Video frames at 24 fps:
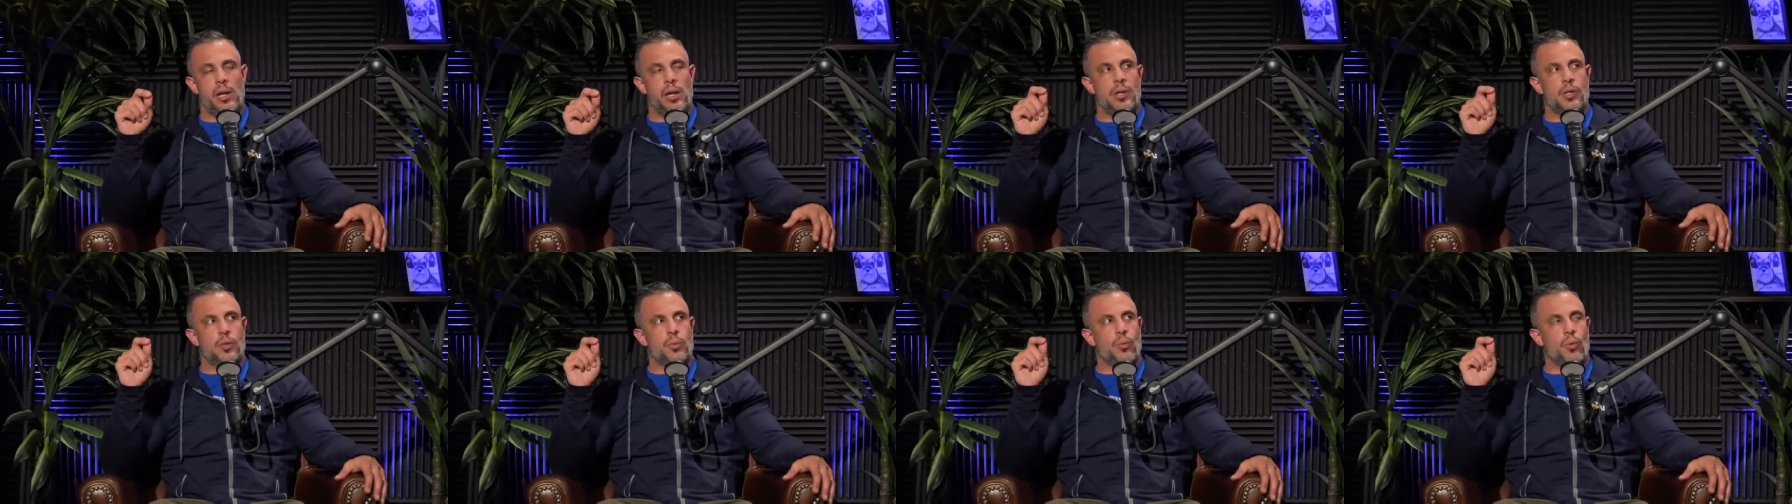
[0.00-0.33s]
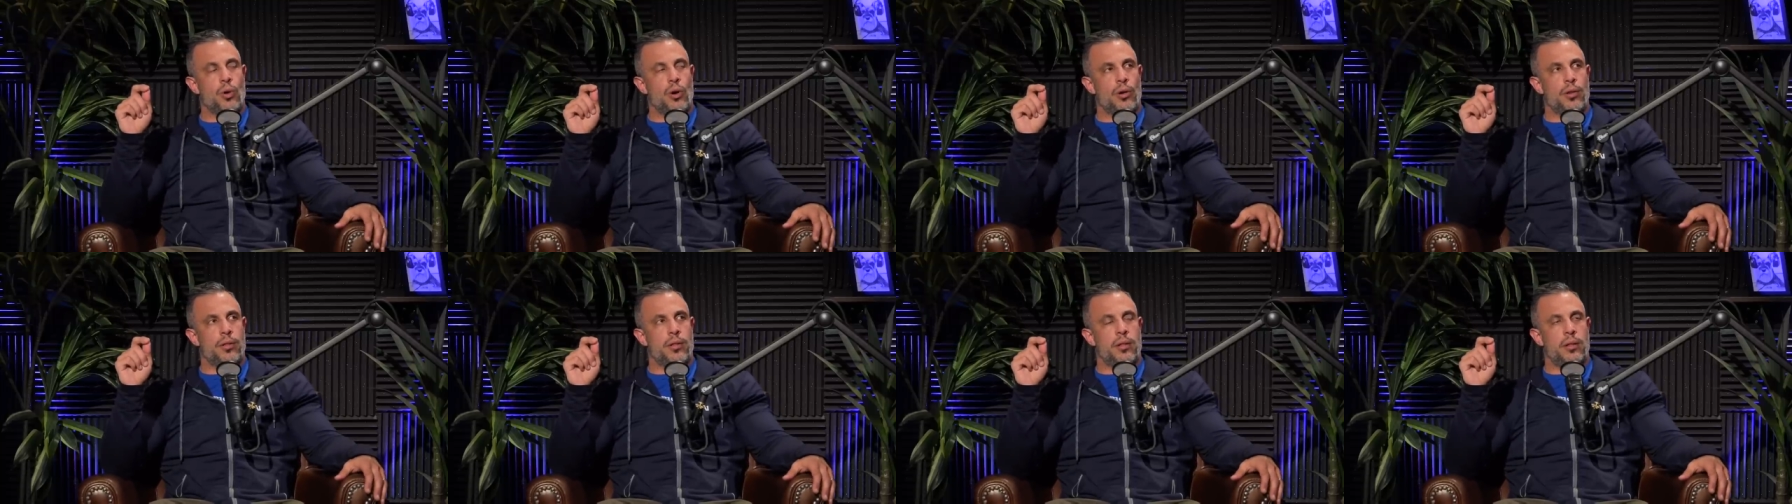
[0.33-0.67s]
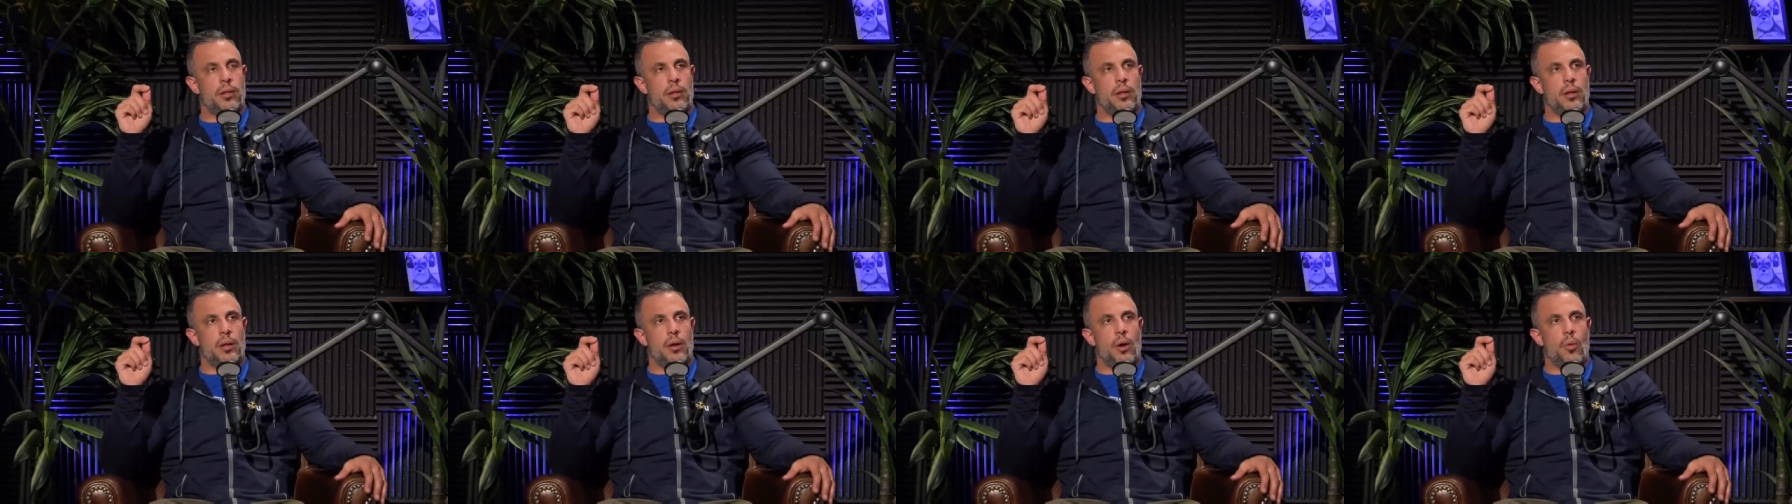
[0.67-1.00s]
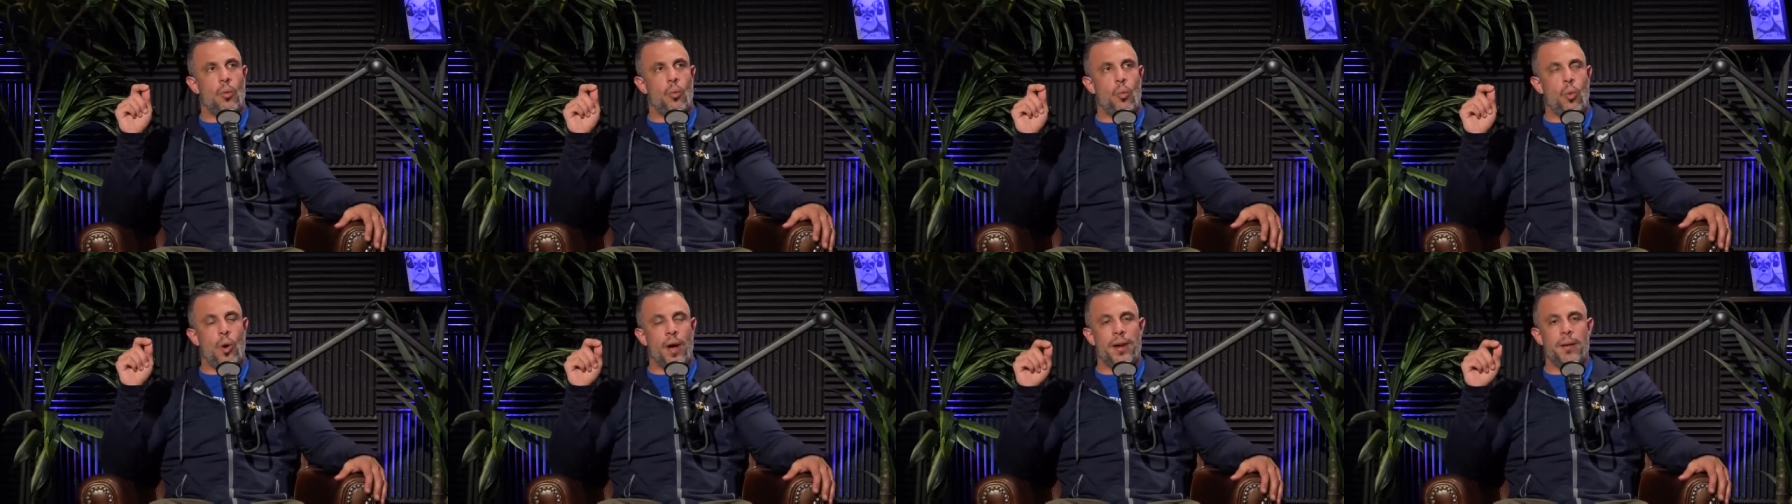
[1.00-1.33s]
is worth
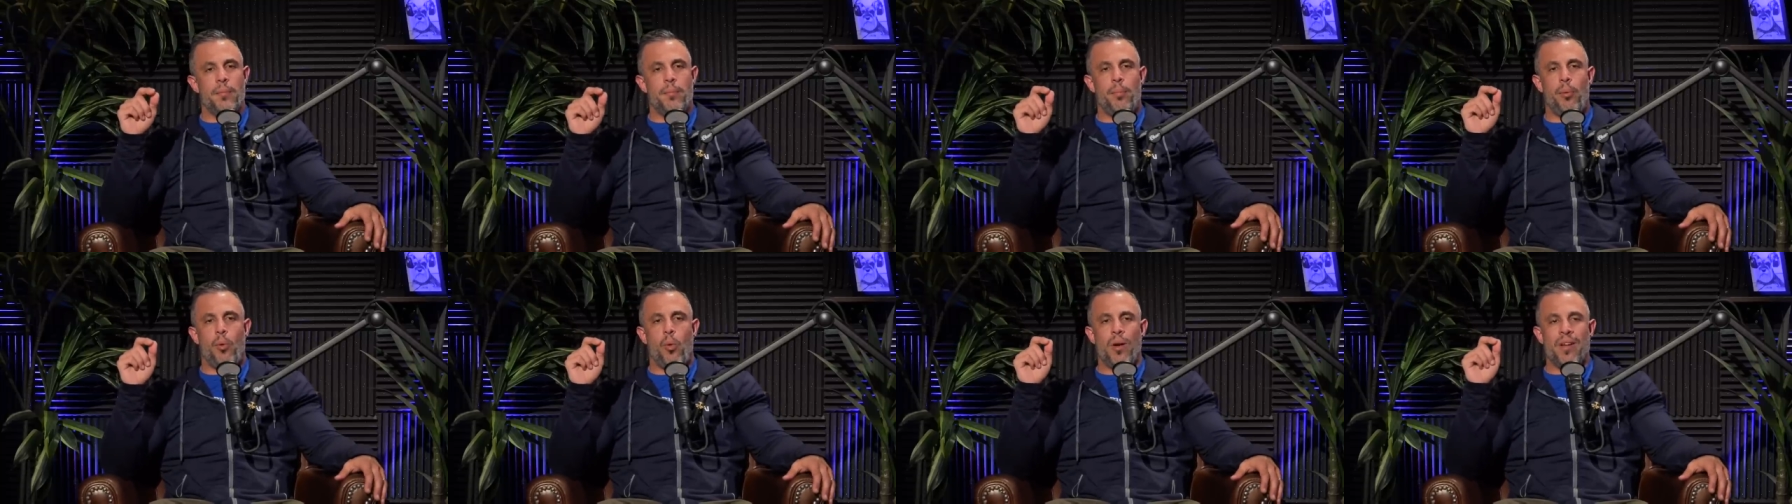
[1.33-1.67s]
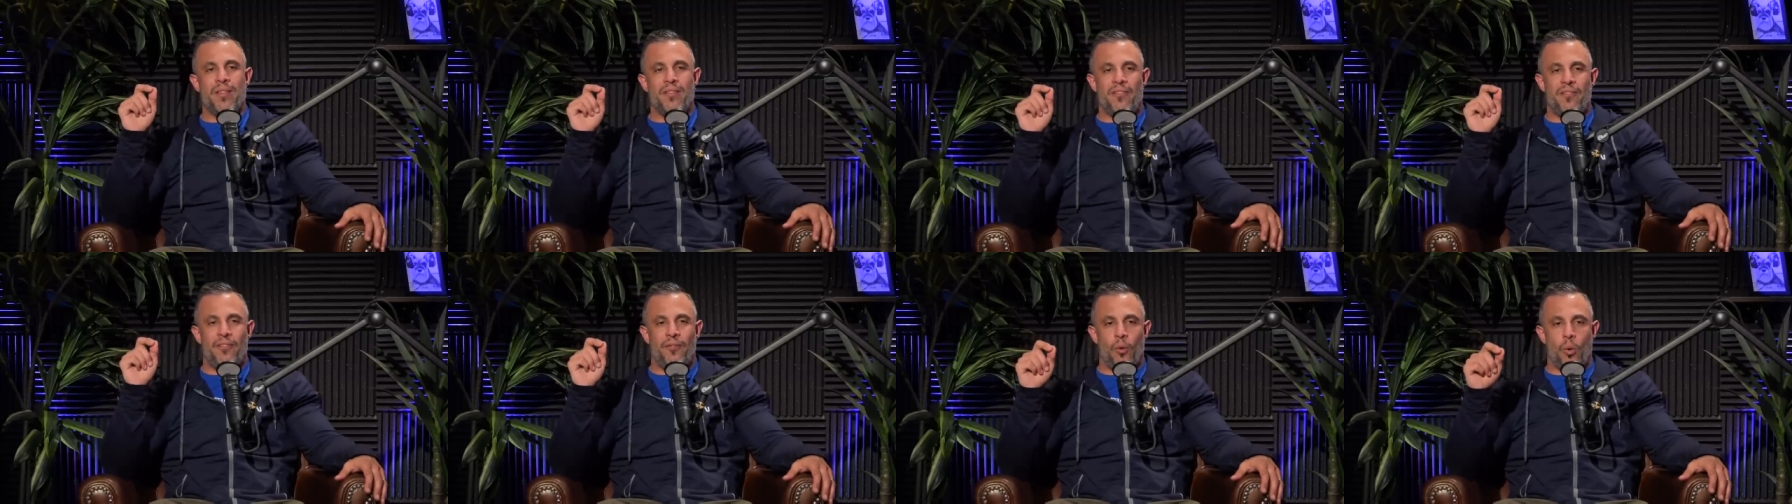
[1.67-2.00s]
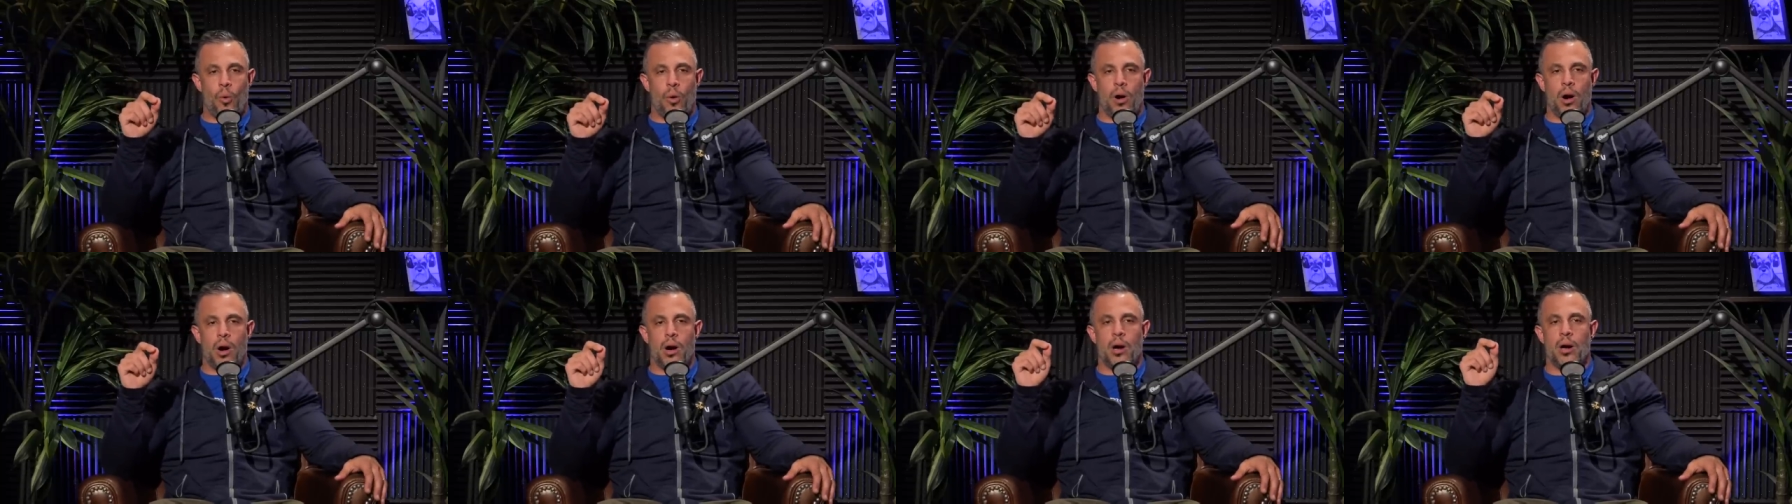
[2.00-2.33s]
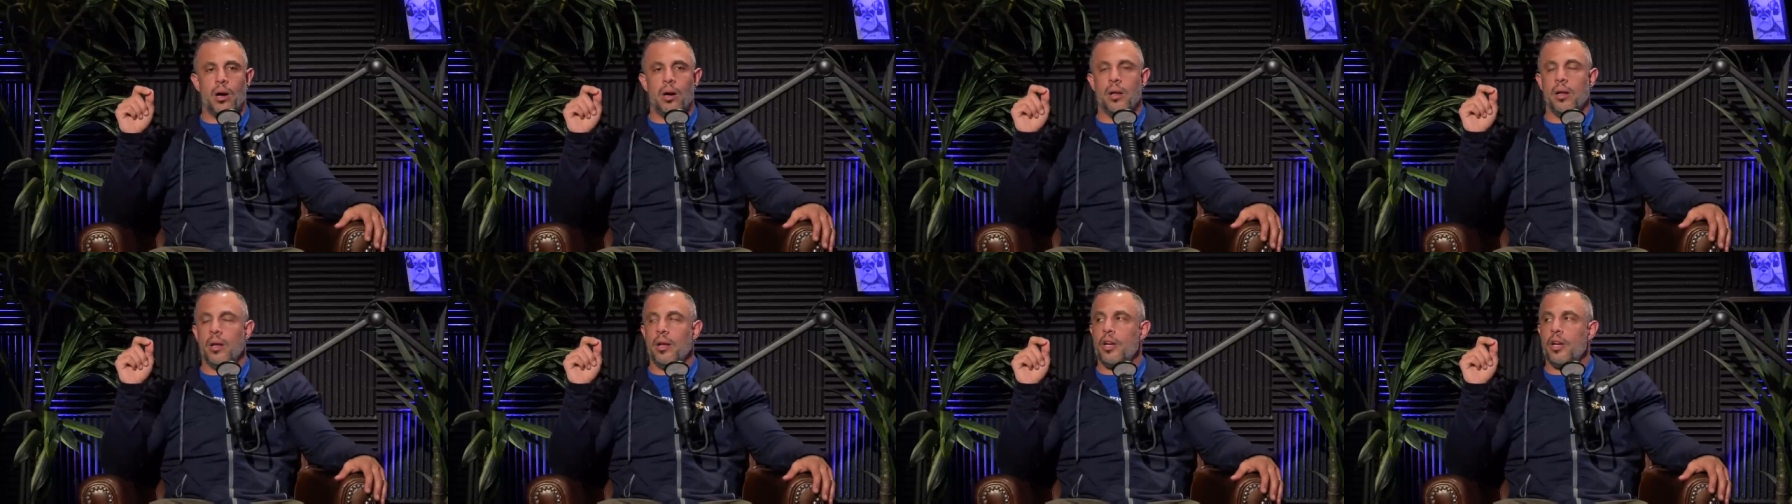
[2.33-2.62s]
one point four